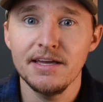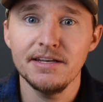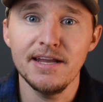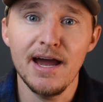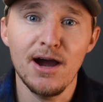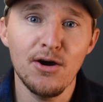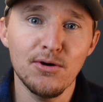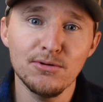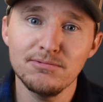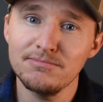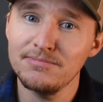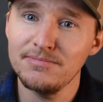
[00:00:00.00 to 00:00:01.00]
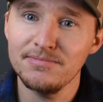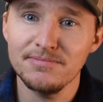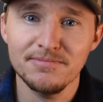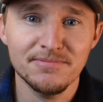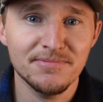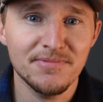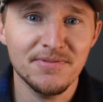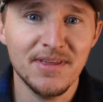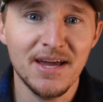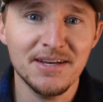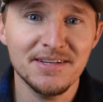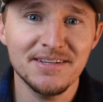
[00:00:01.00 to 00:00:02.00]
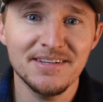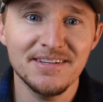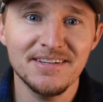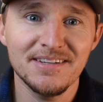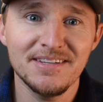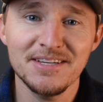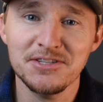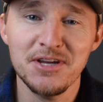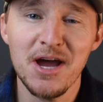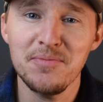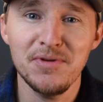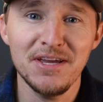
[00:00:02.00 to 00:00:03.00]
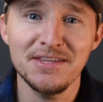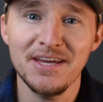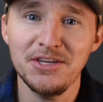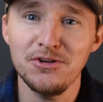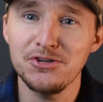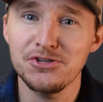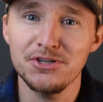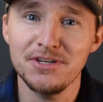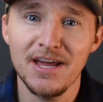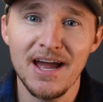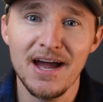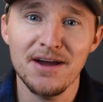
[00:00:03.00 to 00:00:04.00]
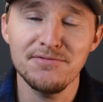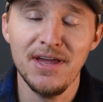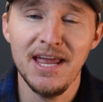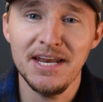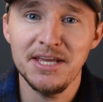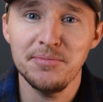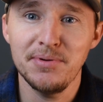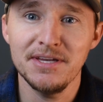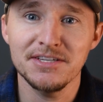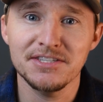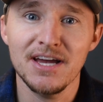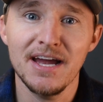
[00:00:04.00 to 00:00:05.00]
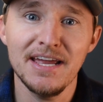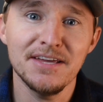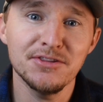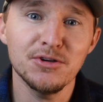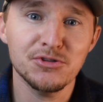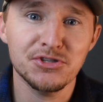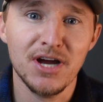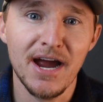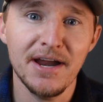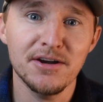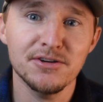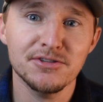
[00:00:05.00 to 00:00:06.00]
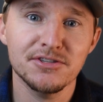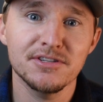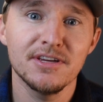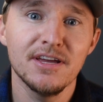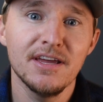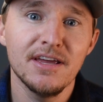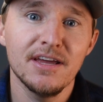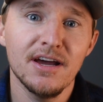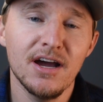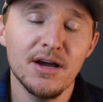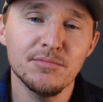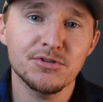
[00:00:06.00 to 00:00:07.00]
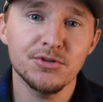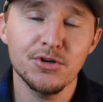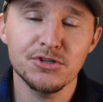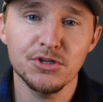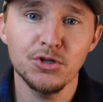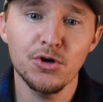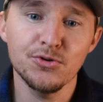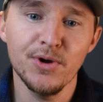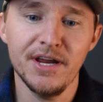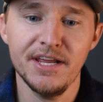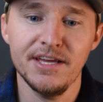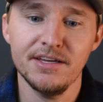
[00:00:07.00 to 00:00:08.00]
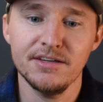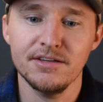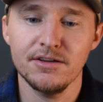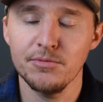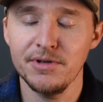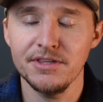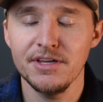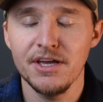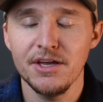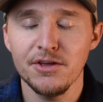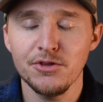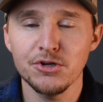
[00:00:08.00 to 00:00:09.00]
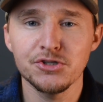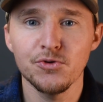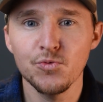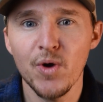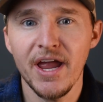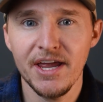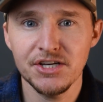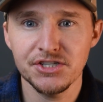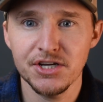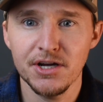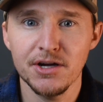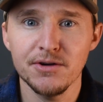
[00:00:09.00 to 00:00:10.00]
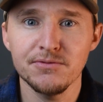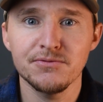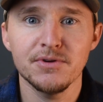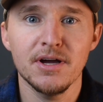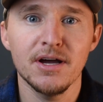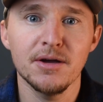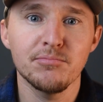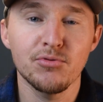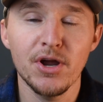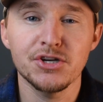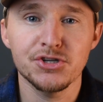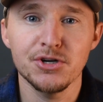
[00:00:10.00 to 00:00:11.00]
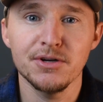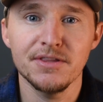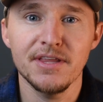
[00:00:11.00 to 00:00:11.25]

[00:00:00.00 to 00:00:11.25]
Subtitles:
Now, that does not mean that you should have 80 psi in those tires. So there's a load rating, there's a range of pressure